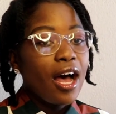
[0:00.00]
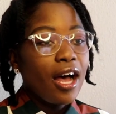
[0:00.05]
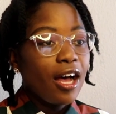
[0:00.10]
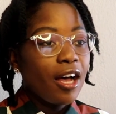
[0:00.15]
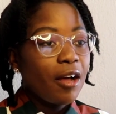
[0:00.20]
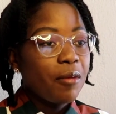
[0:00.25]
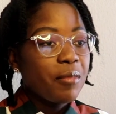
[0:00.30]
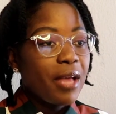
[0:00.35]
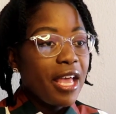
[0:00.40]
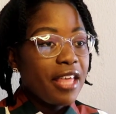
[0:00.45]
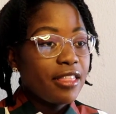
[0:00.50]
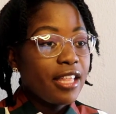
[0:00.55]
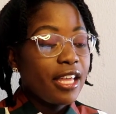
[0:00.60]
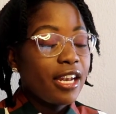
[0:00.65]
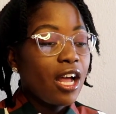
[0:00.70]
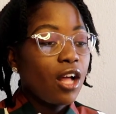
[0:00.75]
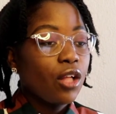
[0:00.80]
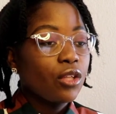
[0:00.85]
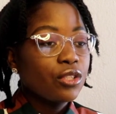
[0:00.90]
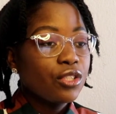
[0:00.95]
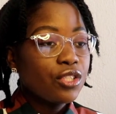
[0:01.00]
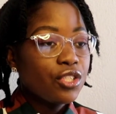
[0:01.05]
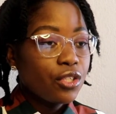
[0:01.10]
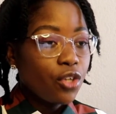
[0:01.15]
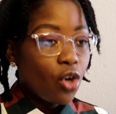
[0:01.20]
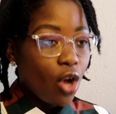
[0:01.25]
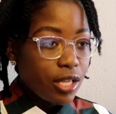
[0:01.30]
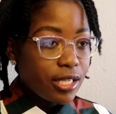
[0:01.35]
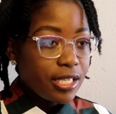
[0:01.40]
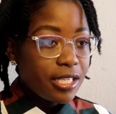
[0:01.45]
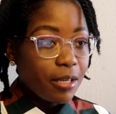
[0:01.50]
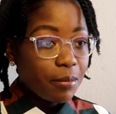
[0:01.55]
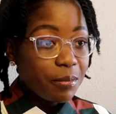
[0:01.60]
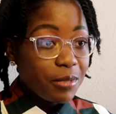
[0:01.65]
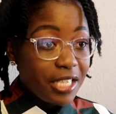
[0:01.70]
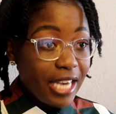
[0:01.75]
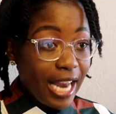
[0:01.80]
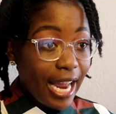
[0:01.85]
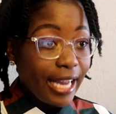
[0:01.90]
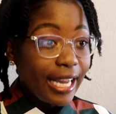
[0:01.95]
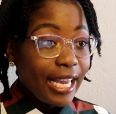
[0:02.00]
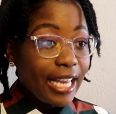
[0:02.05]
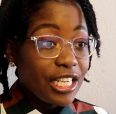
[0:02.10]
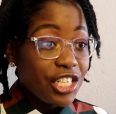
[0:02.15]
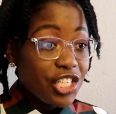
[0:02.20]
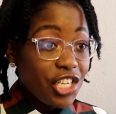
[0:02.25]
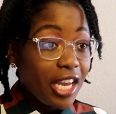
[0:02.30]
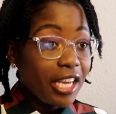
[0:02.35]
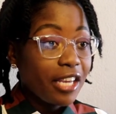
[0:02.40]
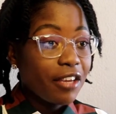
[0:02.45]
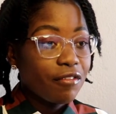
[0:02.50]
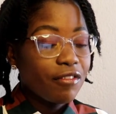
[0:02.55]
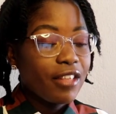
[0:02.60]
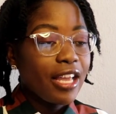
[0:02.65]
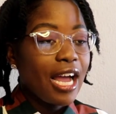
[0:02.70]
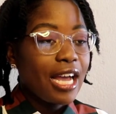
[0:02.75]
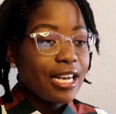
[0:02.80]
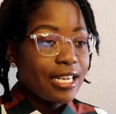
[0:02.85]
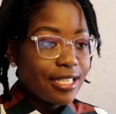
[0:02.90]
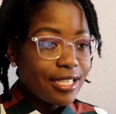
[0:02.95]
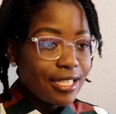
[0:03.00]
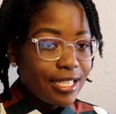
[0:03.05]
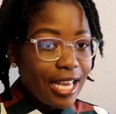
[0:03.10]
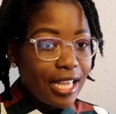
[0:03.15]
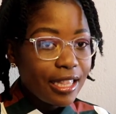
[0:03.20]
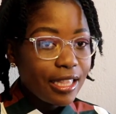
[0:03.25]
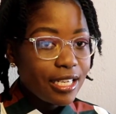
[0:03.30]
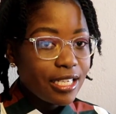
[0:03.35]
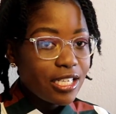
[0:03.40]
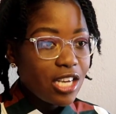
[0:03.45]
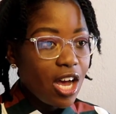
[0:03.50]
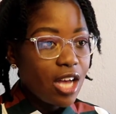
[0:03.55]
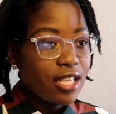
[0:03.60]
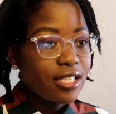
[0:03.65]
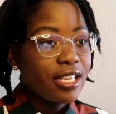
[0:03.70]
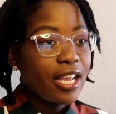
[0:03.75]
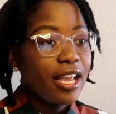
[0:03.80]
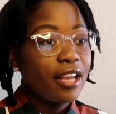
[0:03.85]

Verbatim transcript: um, and then I'll concept check and check if they understand the task.